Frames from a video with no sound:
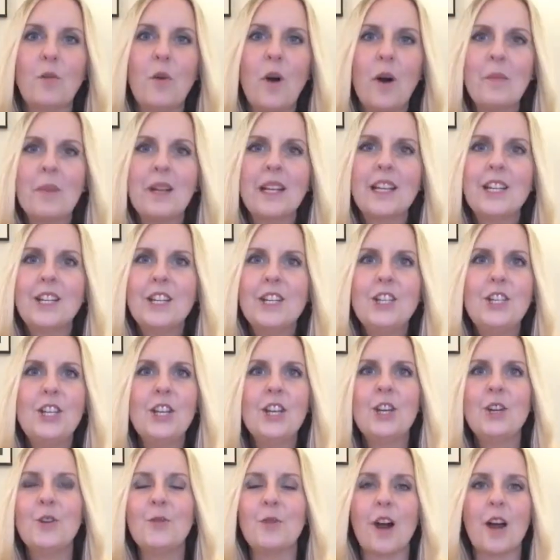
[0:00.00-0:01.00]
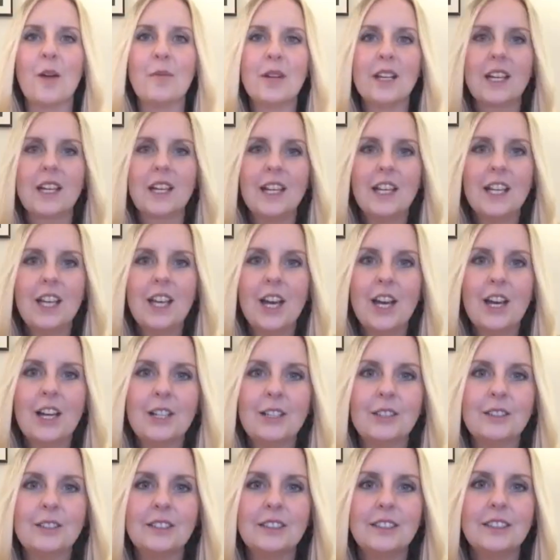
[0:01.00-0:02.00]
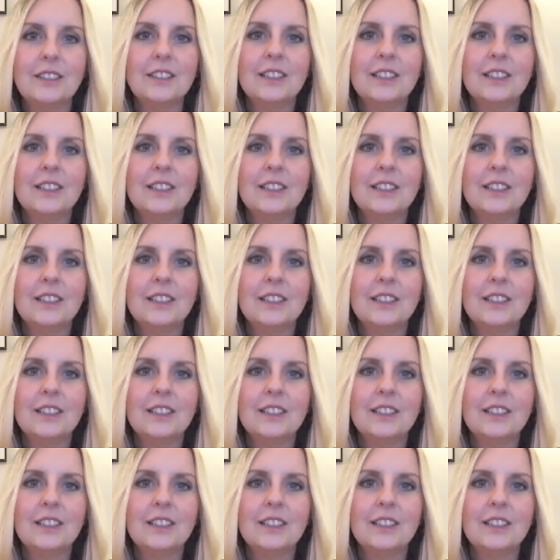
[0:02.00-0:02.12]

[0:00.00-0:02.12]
What am I going to do? Where am I going to go?